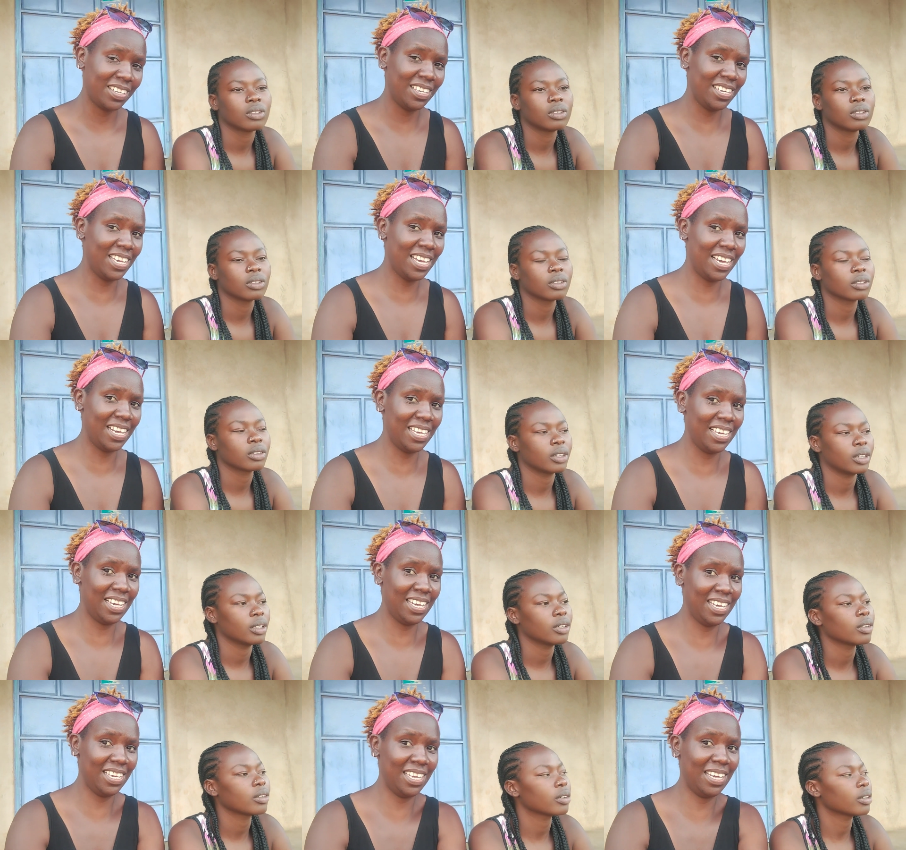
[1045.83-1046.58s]
Speaker 1: yeah
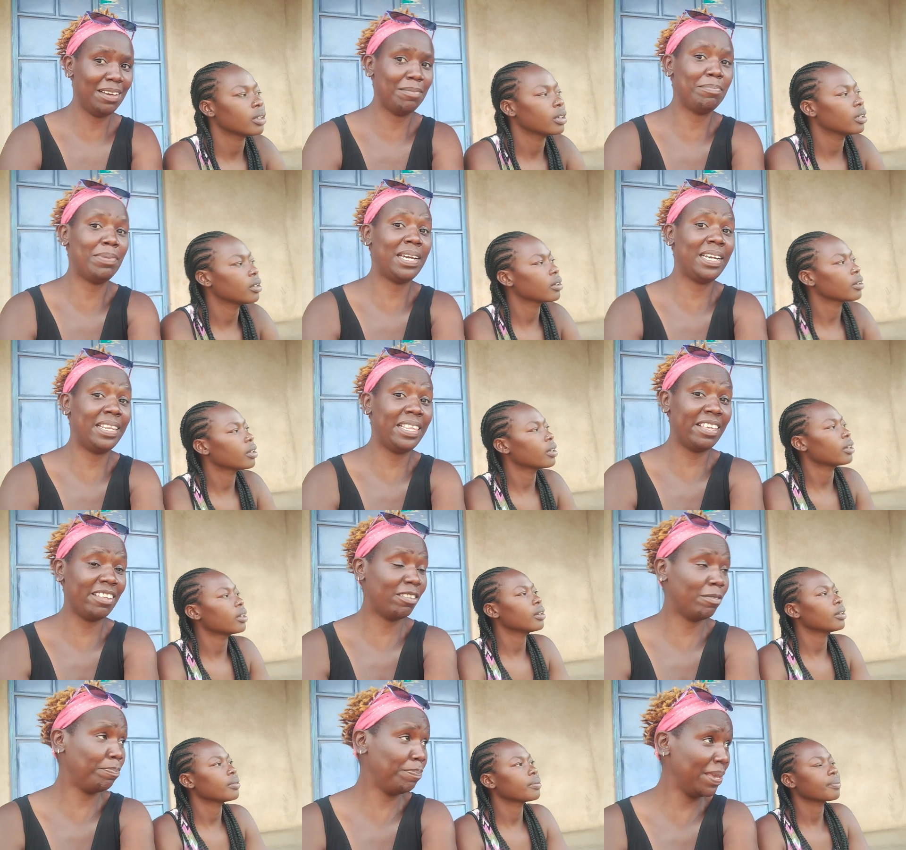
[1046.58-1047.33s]
yeah yeah but they
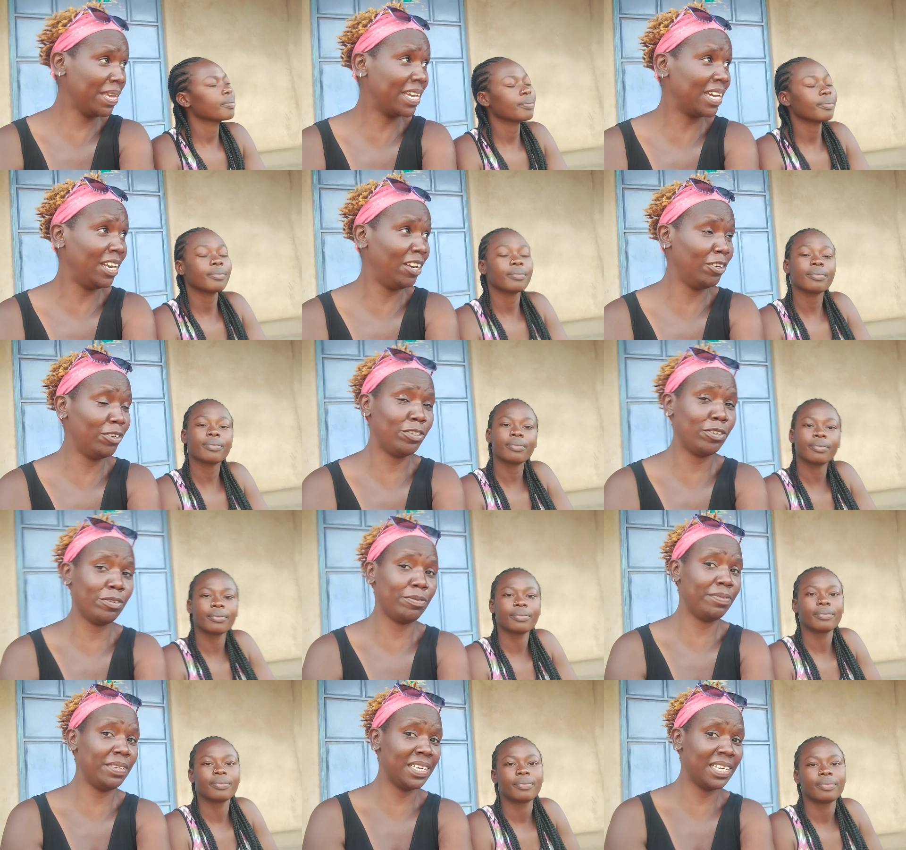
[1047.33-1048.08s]
speak a lot
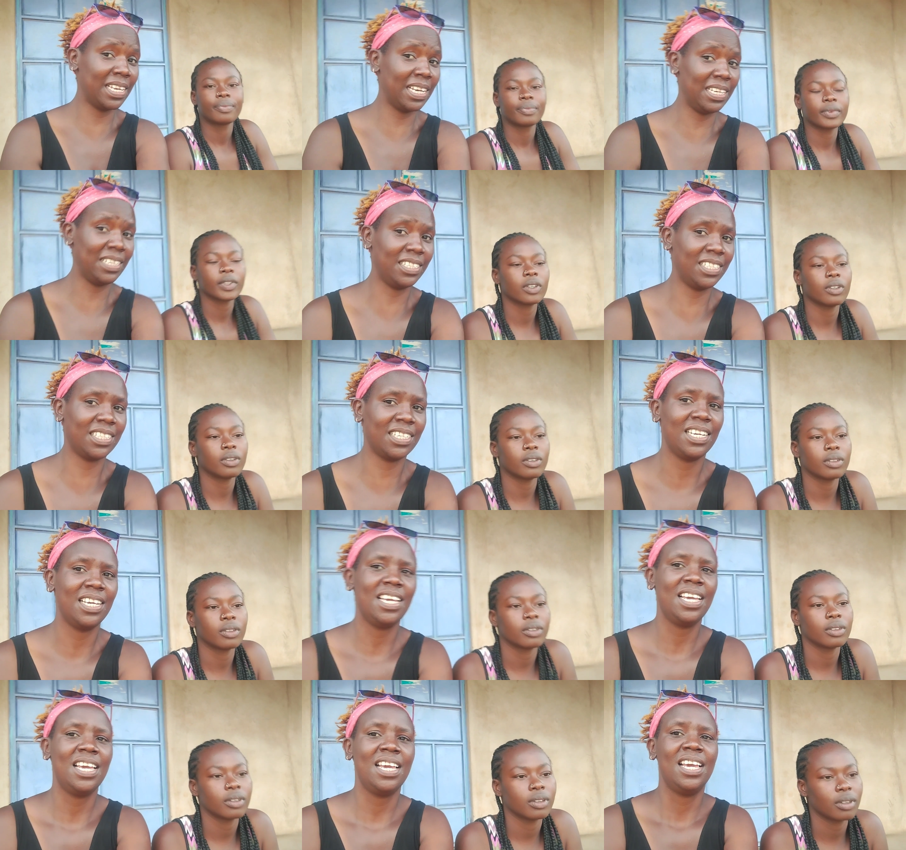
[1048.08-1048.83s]
of english
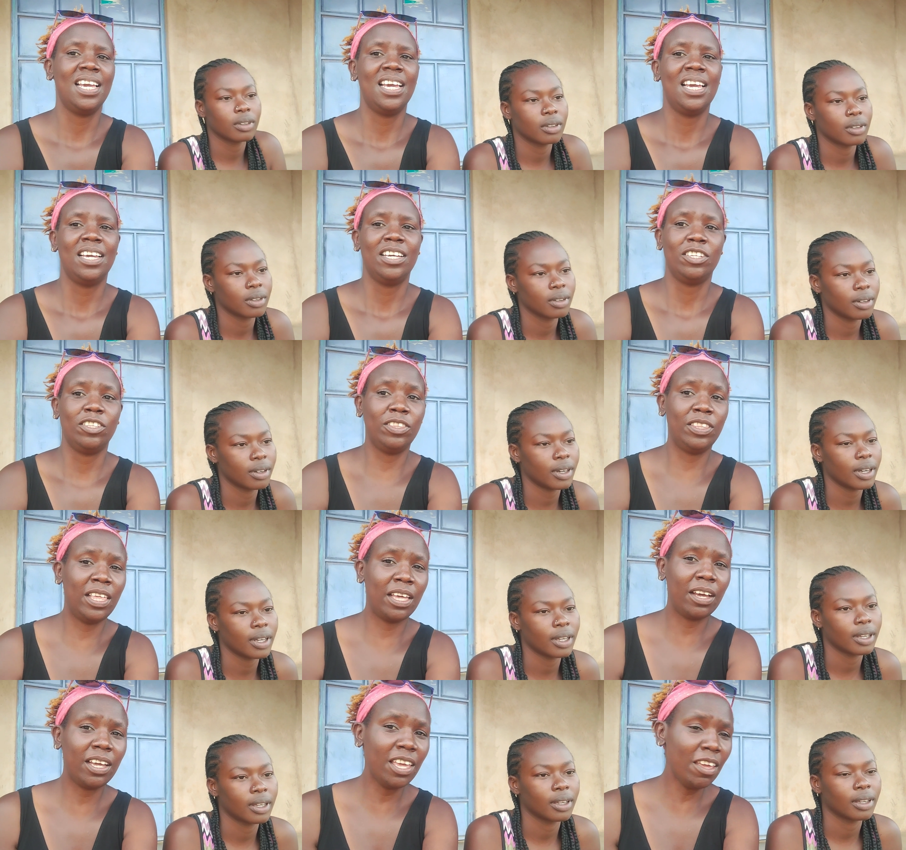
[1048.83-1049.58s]

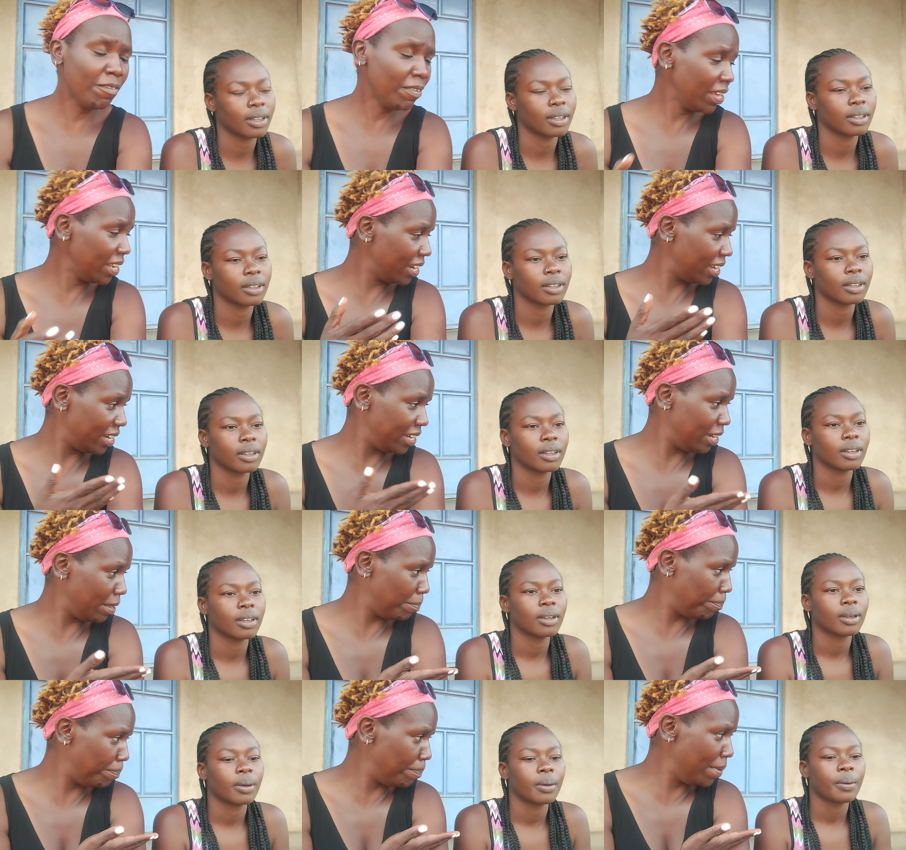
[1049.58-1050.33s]
the, even in
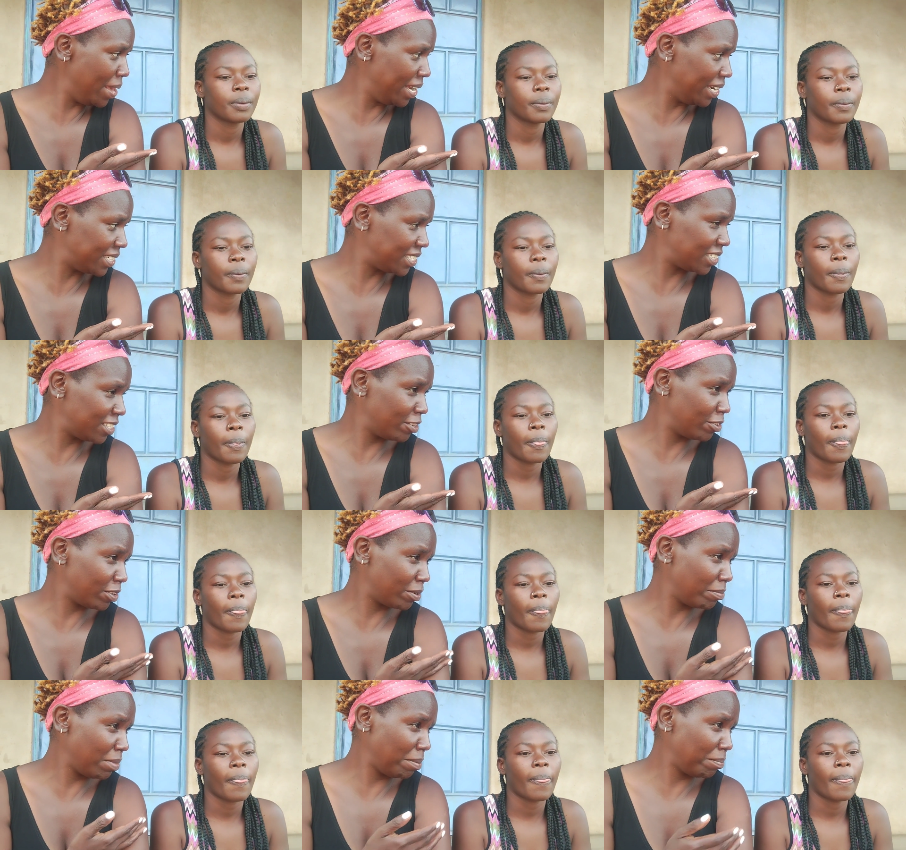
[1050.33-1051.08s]
debate you
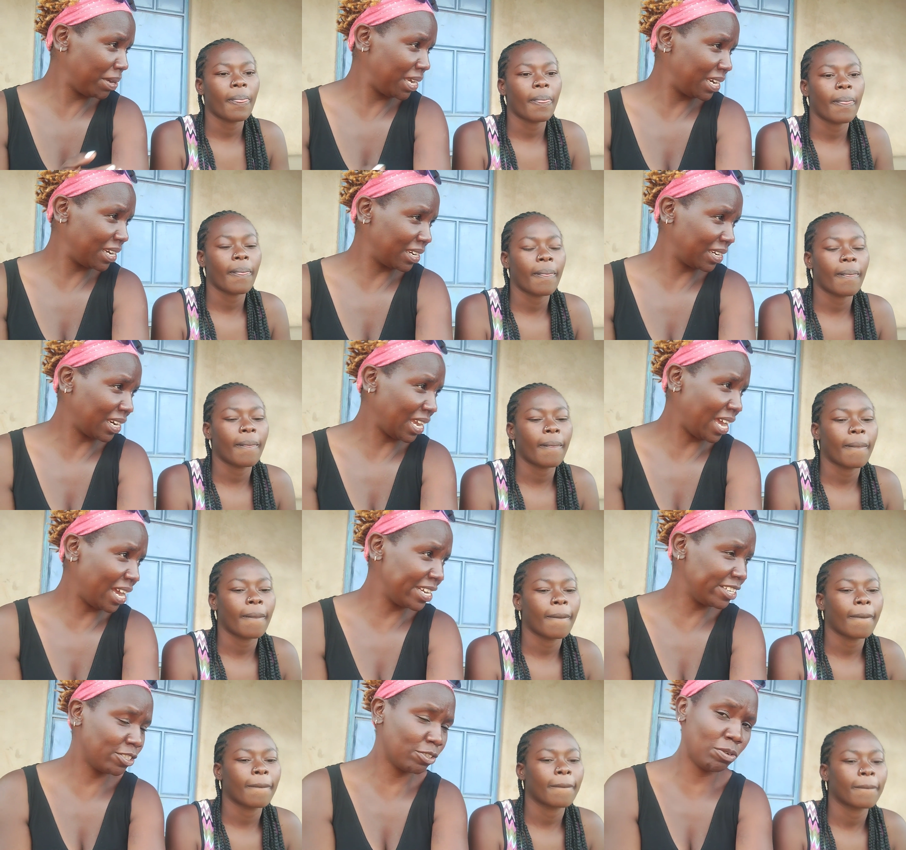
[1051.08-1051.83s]
remember in
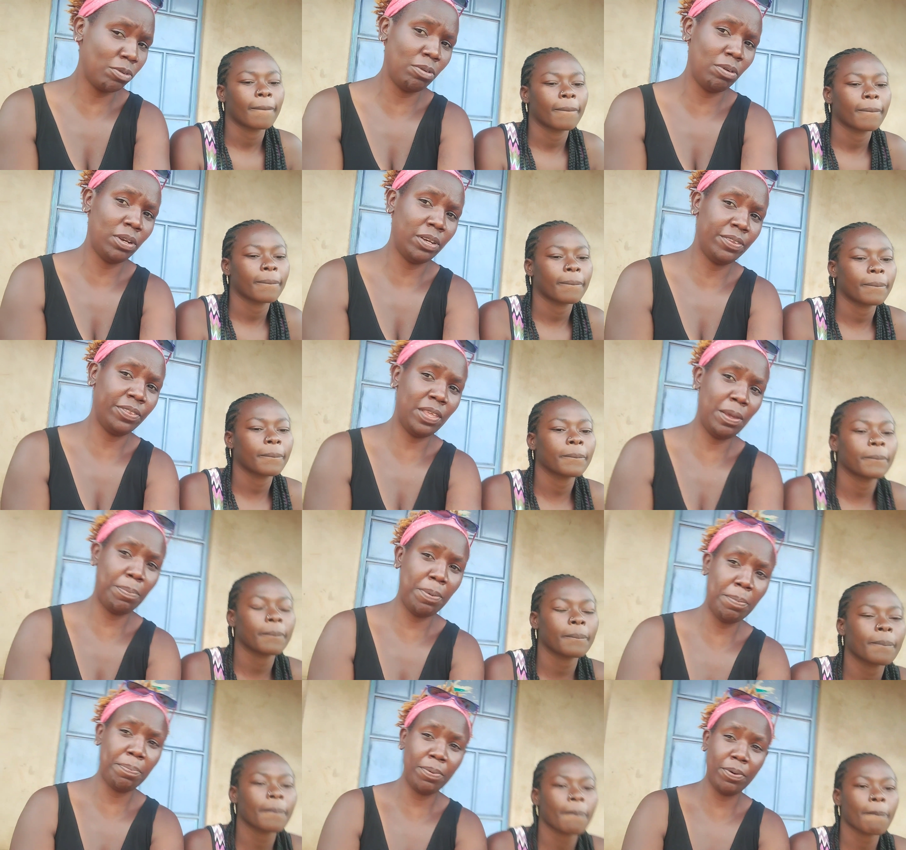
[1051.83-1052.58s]
high school the
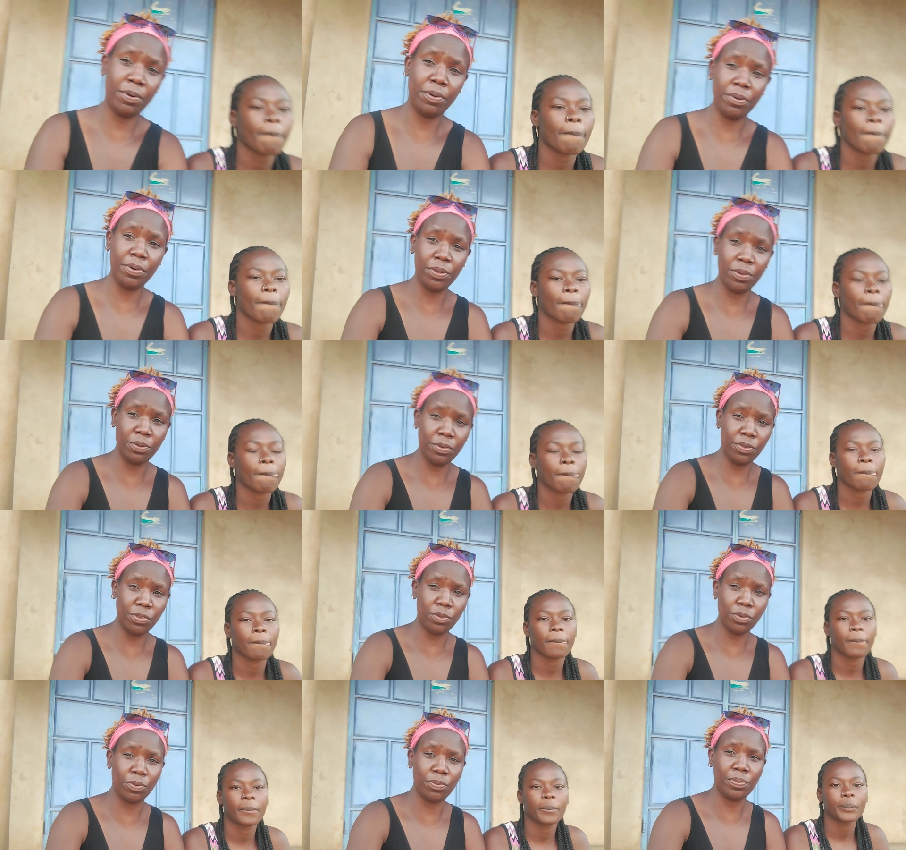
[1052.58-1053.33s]
people who
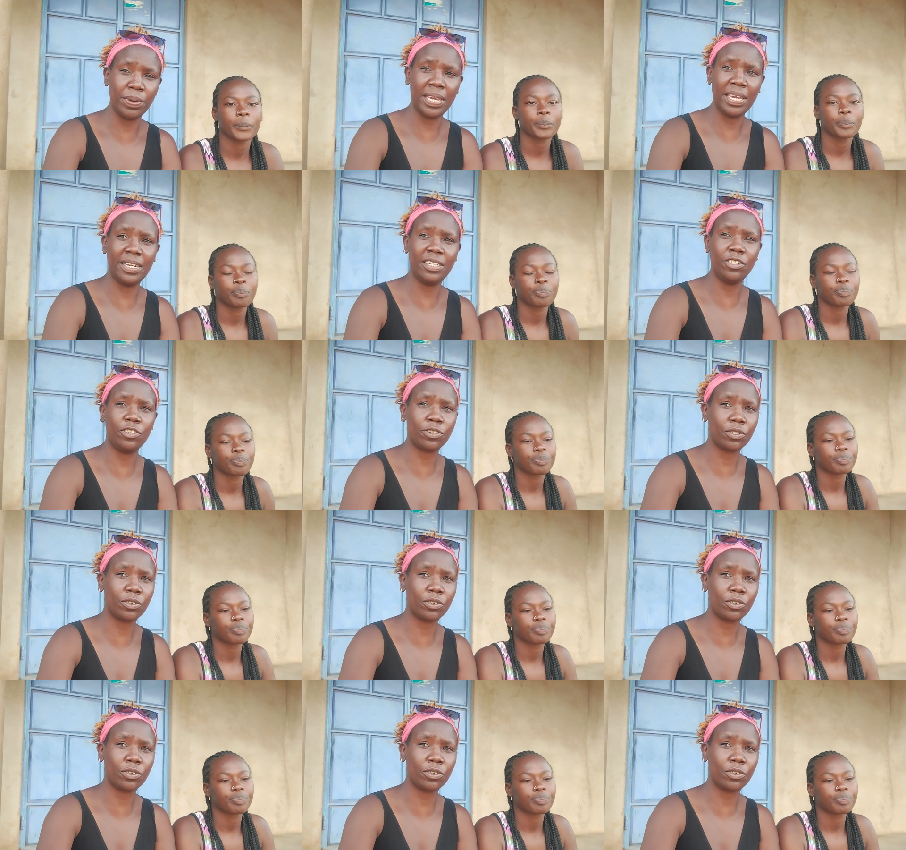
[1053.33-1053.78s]
used to win